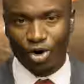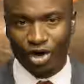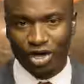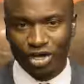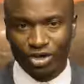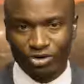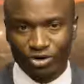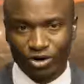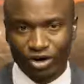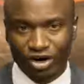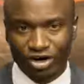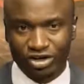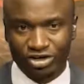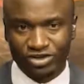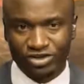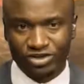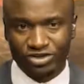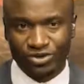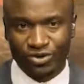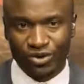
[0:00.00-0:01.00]
It
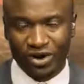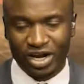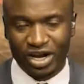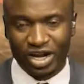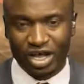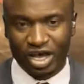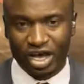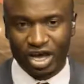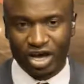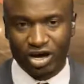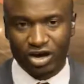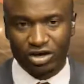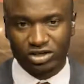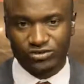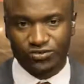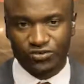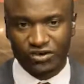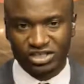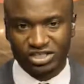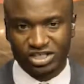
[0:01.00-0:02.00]
was Green
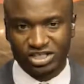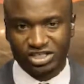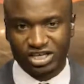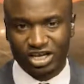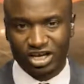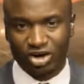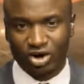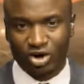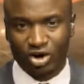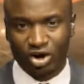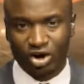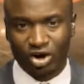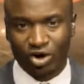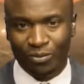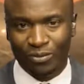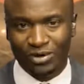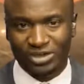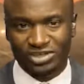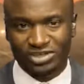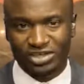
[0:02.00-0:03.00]
Eagles visiting
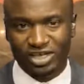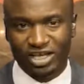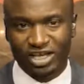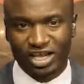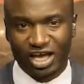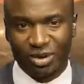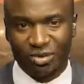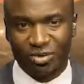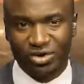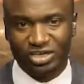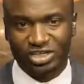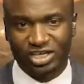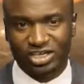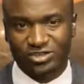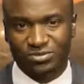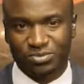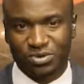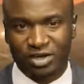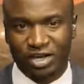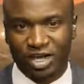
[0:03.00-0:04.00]
Coloma Stadium, which
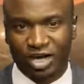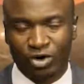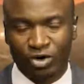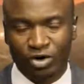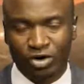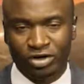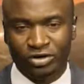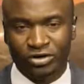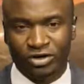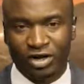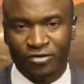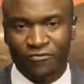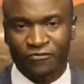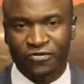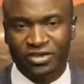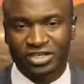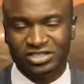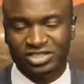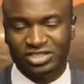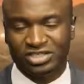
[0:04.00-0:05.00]
has been a good
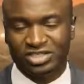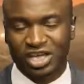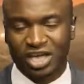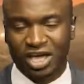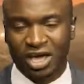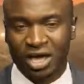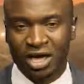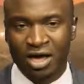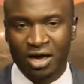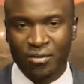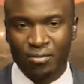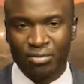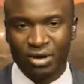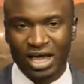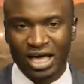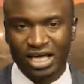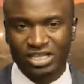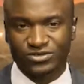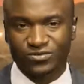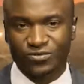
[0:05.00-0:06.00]
visiting
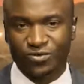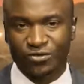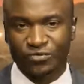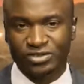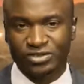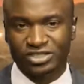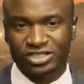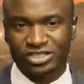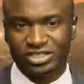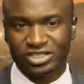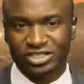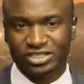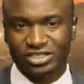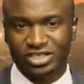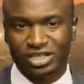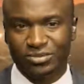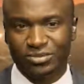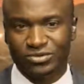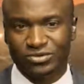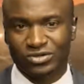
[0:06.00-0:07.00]
place for visiting
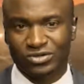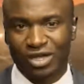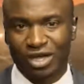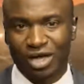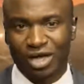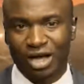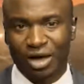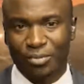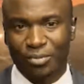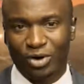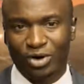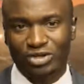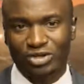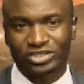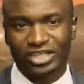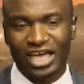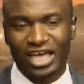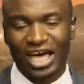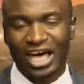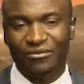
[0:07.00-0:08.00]
teams because
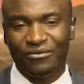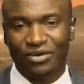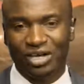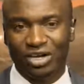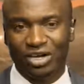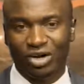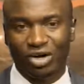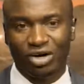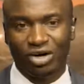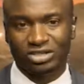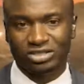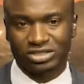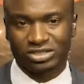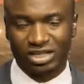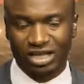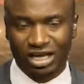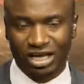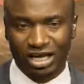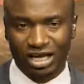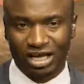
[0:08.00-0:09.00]
they haven't lost
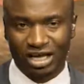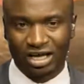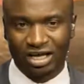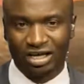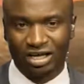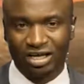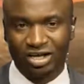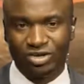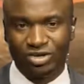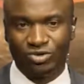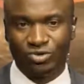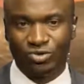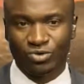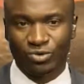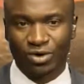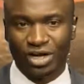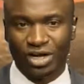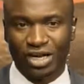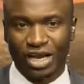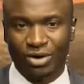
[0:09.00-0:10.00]
to
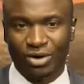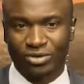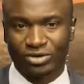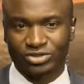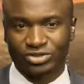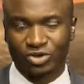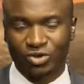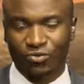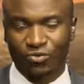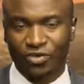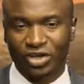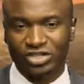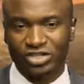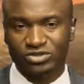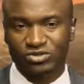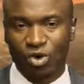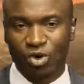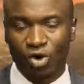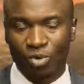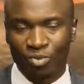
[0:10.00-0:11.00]
Red Arrows. So
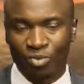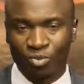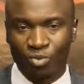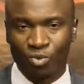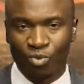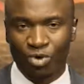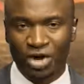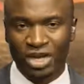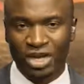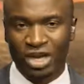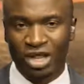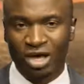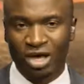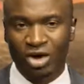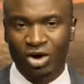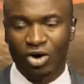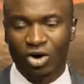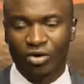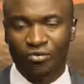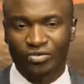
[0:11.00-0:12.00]
first home win
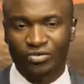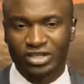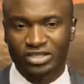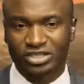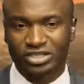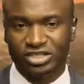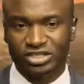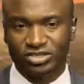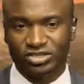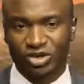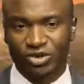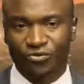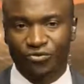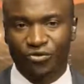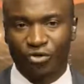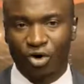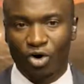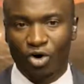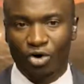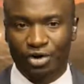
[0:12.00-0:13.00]
of the season
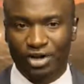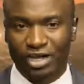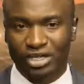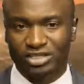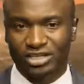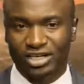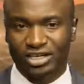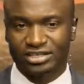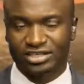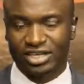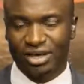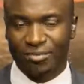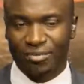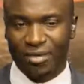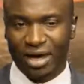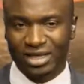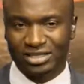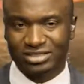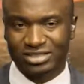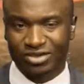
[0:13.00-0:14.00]
for Honor Janza
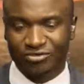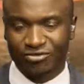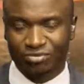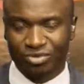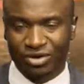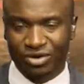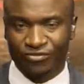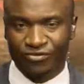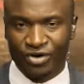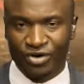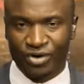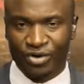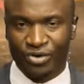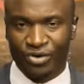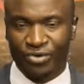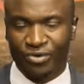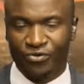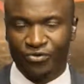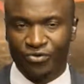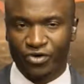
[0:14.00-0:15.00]
must have been very
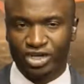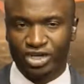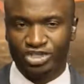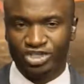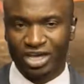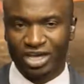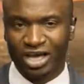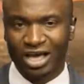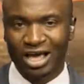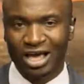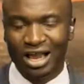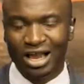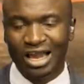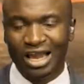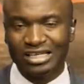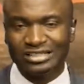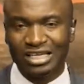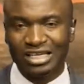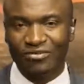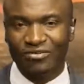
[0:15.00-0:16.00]
refreshing.
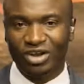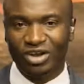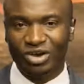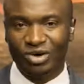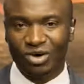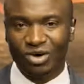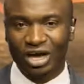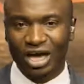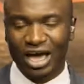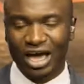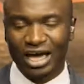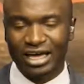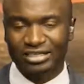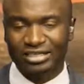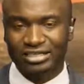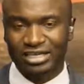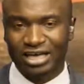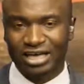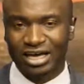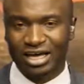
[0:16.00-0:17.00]
Let's have a look
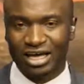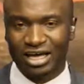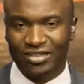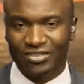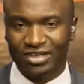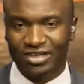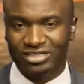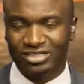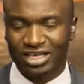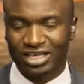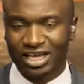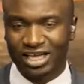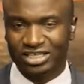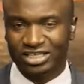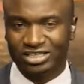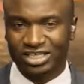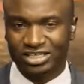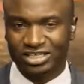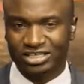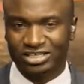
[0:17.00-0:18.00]
at the
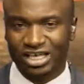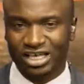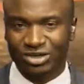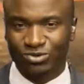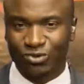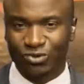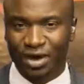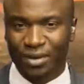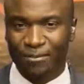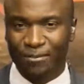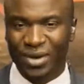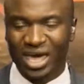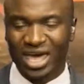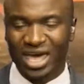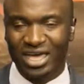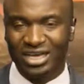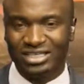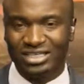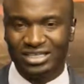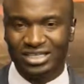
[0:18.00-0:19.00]
selections that were
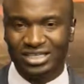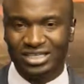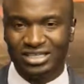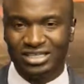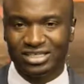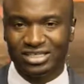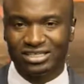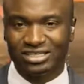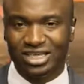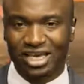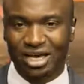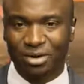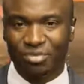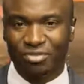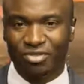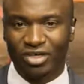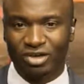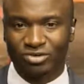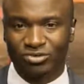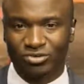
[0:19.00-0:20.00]
made in this
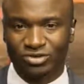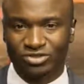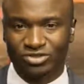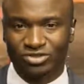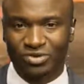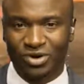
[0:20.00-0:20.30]
game. That was